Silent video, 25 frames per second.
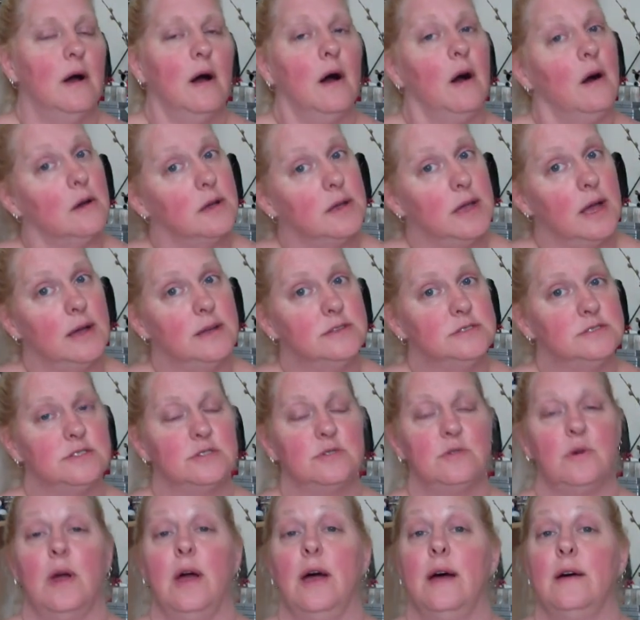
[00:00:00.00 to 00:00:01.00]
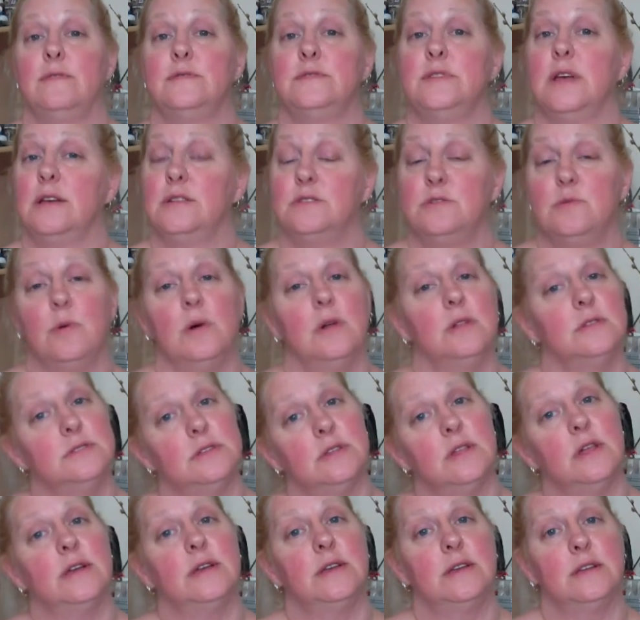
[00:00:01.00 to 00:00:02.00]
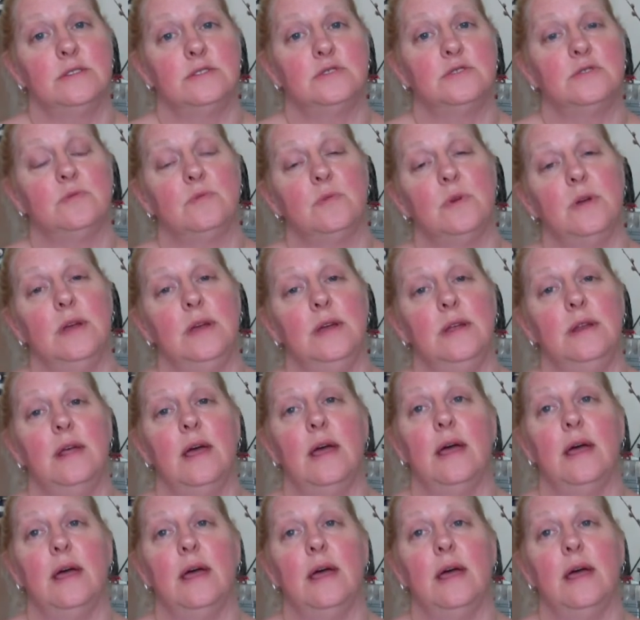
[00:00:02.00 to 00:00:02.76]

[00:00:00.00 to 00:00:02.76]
all kinds of crafts, as well as liking to read,